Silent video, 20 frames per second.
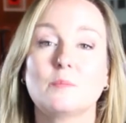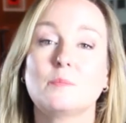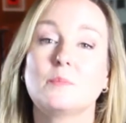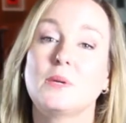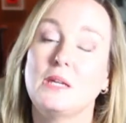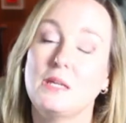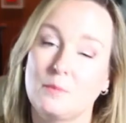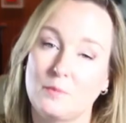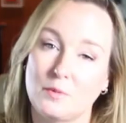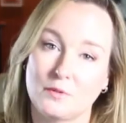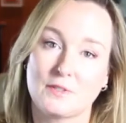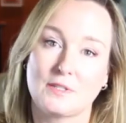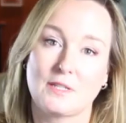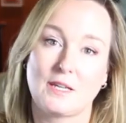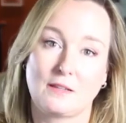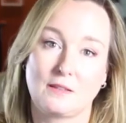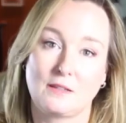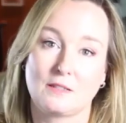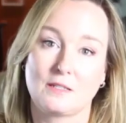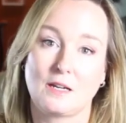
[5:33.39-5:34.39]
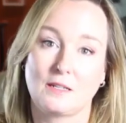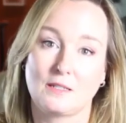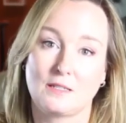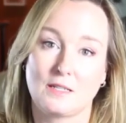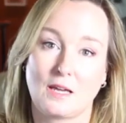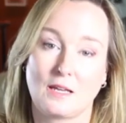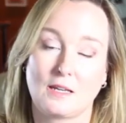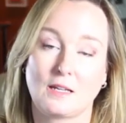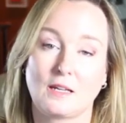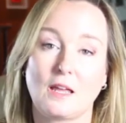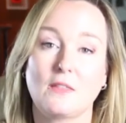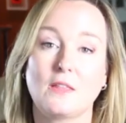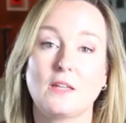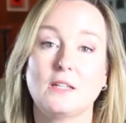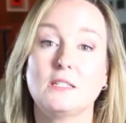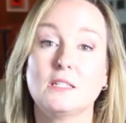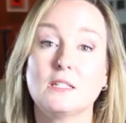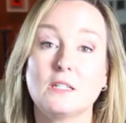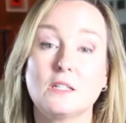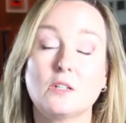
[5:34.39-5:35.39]
People sank the Titanic, and they
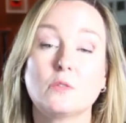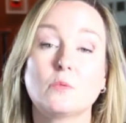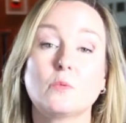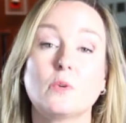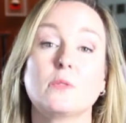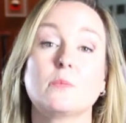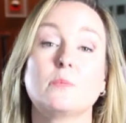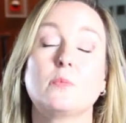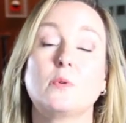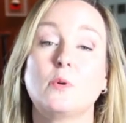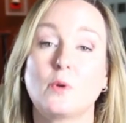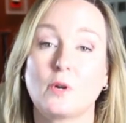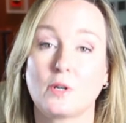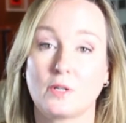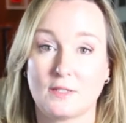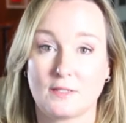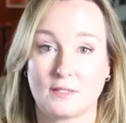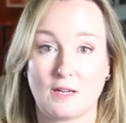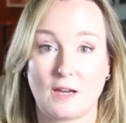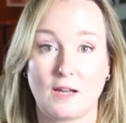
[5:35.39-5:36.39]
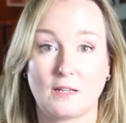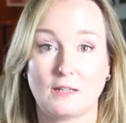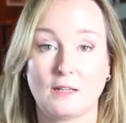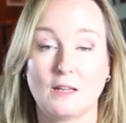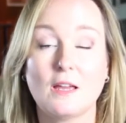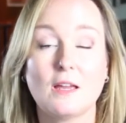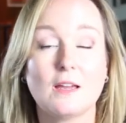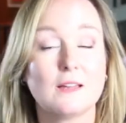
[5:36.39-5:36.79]
did it with poor design.